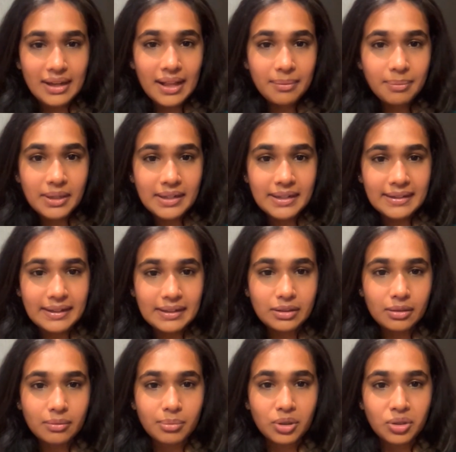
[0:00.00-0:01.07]
I'll be reading
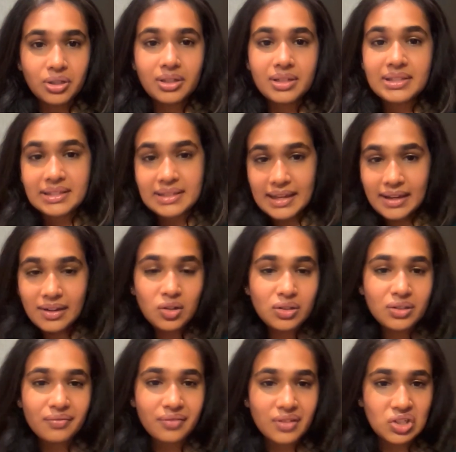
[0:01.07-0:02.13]
the book Xay
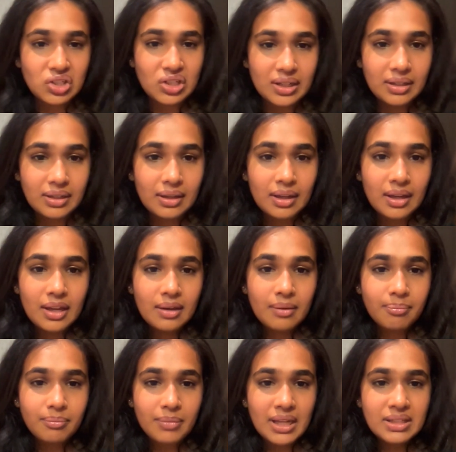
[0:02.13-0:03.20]
Goes Fishing
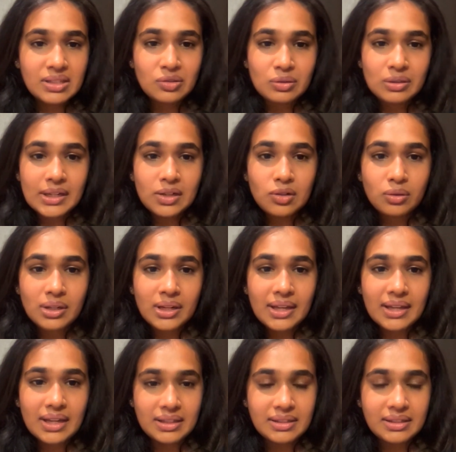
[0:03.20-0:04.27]
by
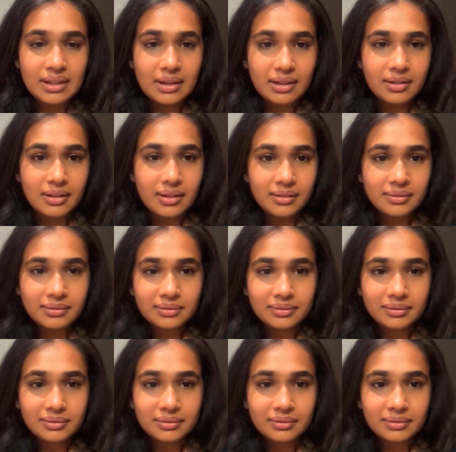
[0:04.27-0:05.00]
Sulikonek and Sakta.